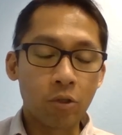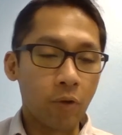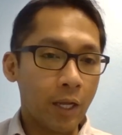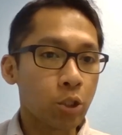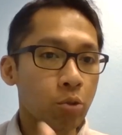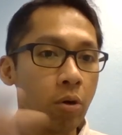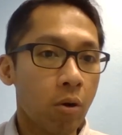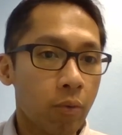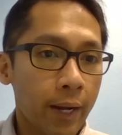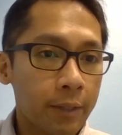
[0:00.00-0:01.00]
So H two
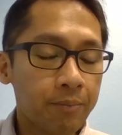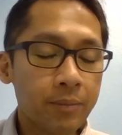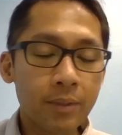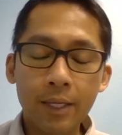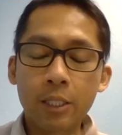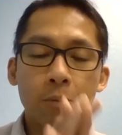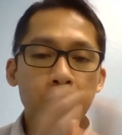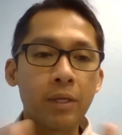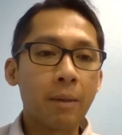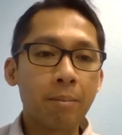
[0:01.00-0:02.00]
O, right? They get
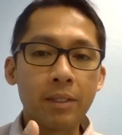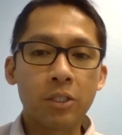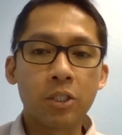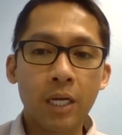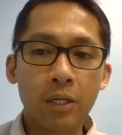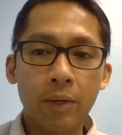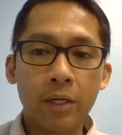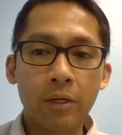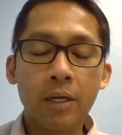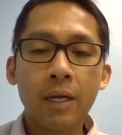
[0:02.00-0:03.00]
split up by this
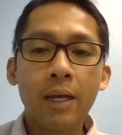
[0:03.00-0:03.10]
generator.